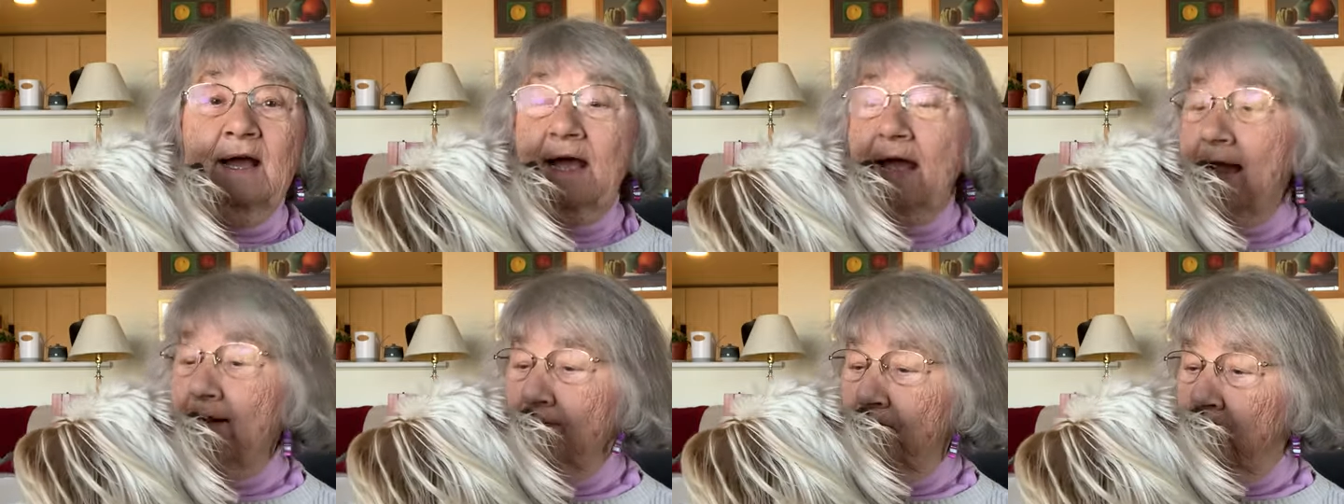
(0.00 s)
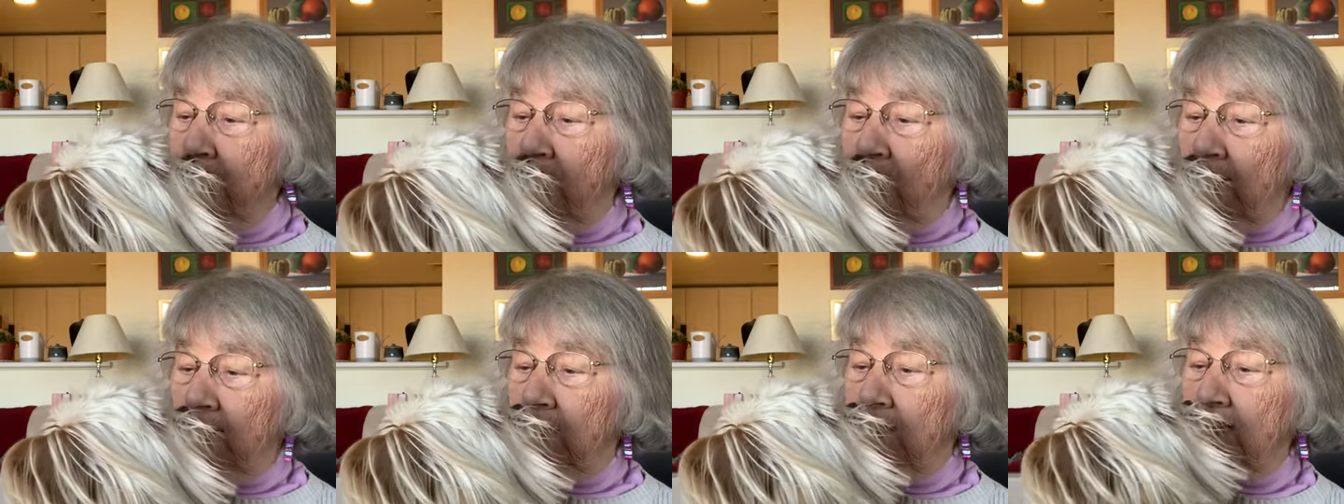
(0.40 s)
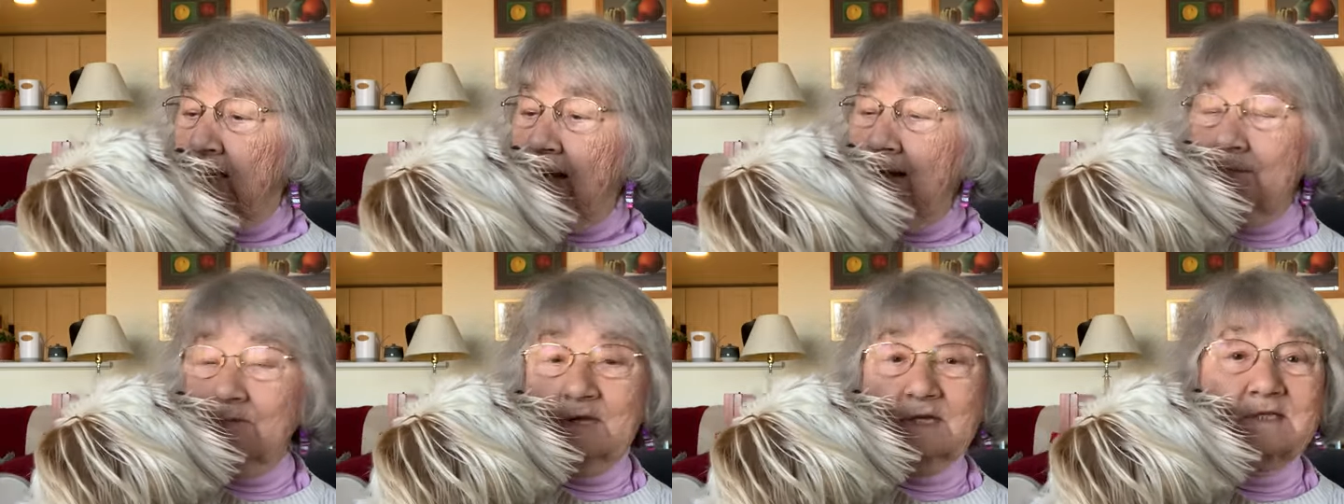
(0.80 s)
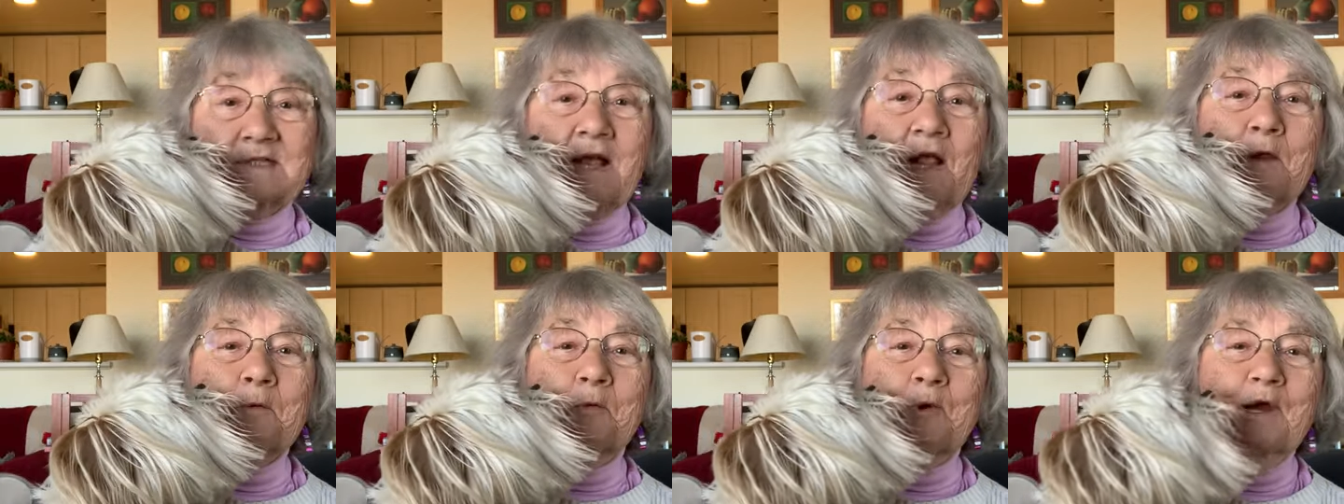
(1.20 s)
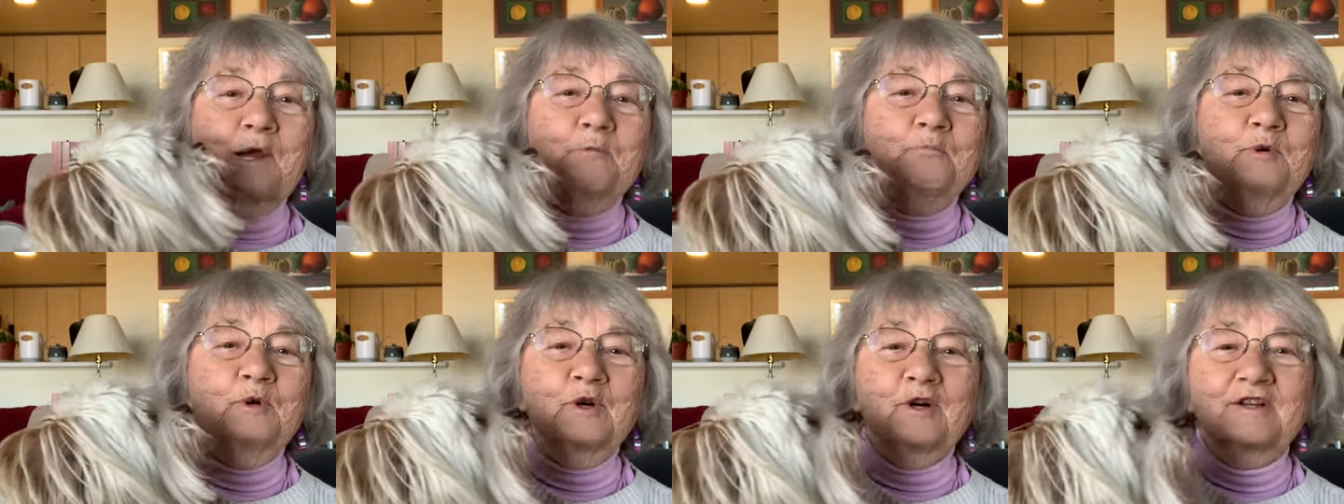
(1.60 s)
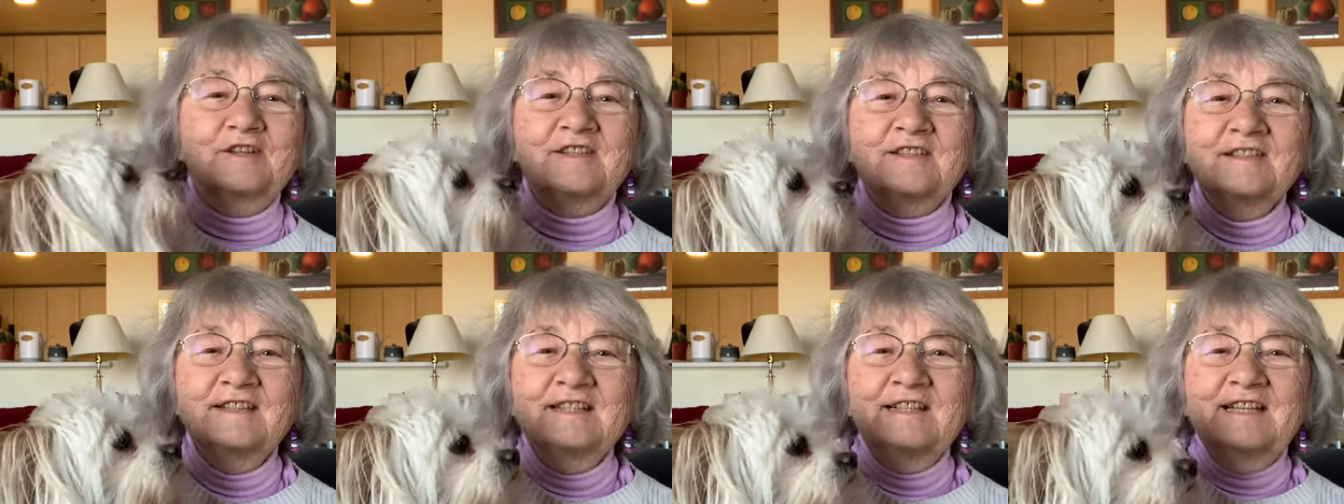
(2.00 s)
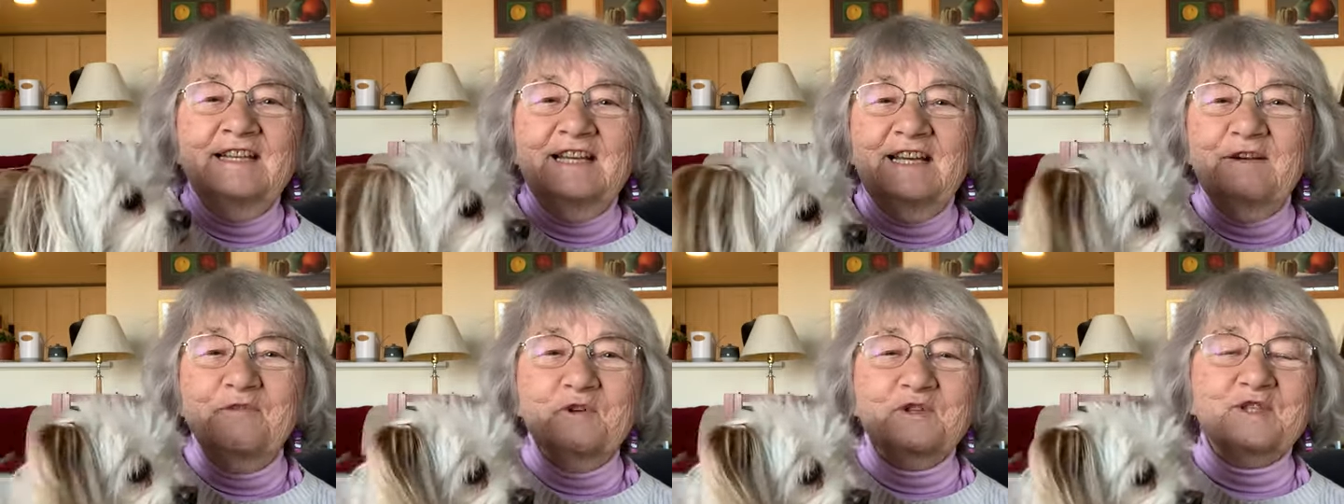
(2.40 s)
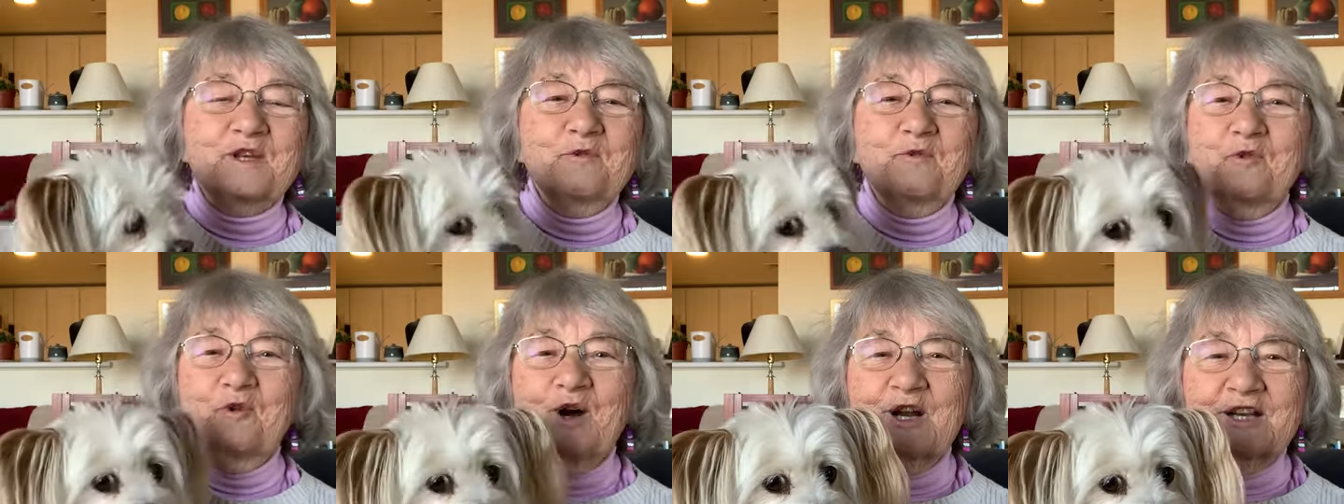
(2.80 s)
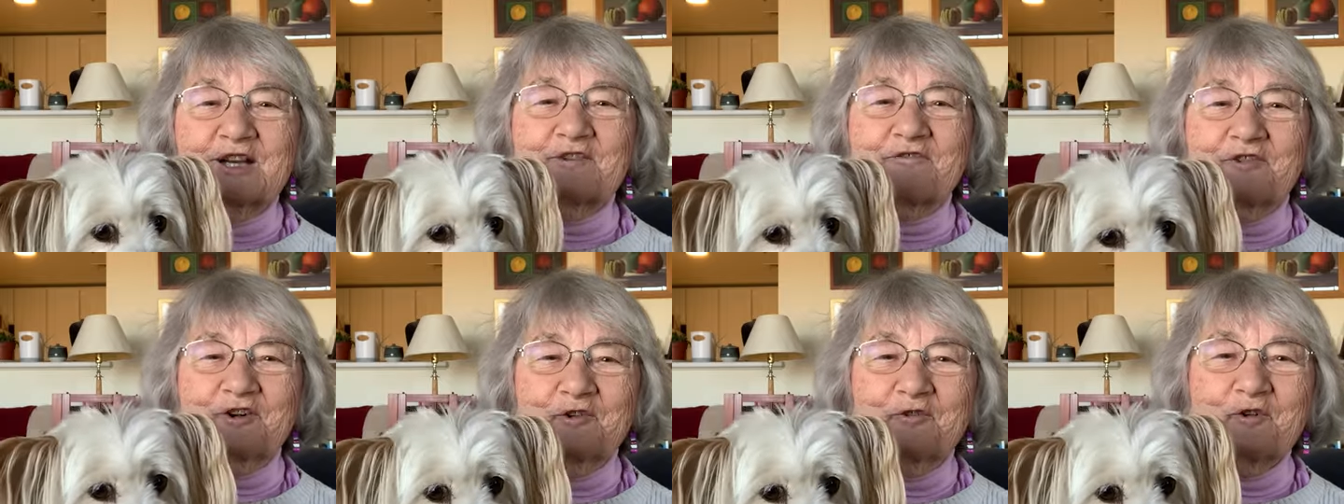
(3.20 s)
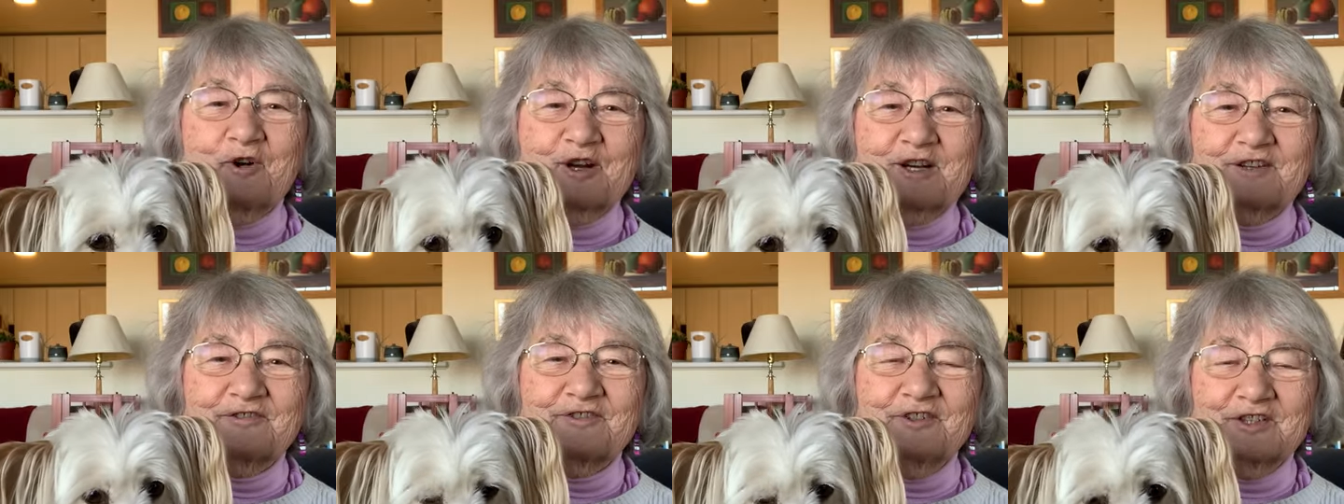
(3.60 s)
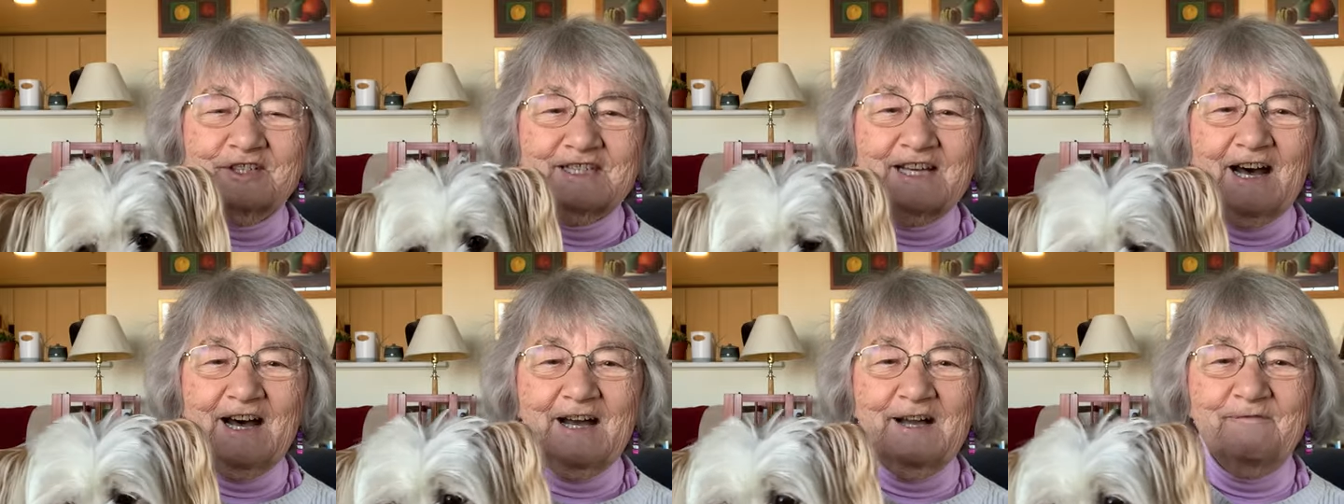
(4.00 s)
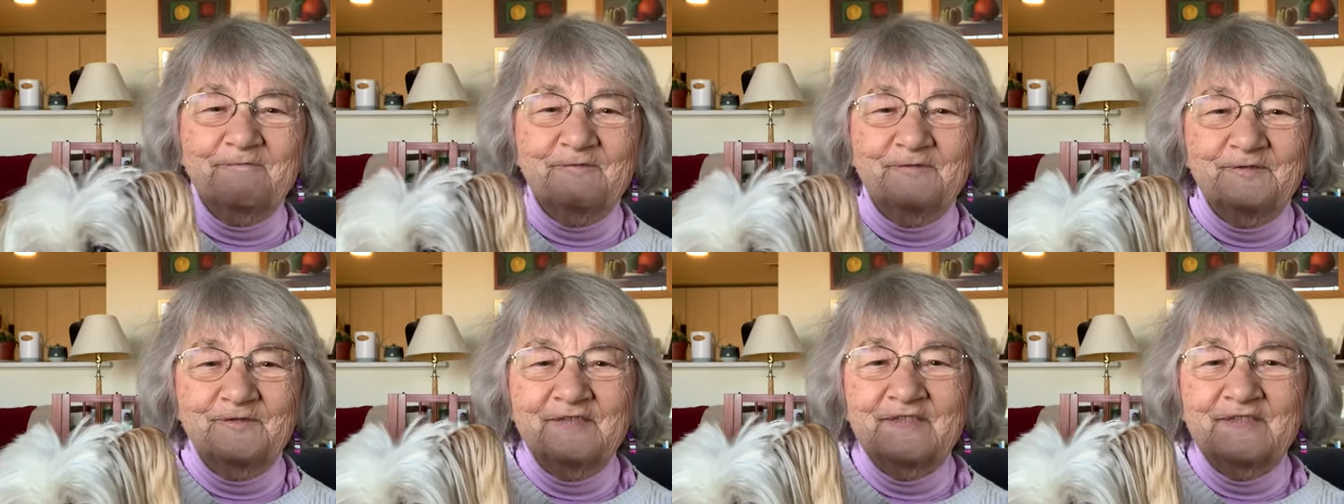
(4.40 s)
Everybody came to celebrate books. It was a wonderful, wonderful time.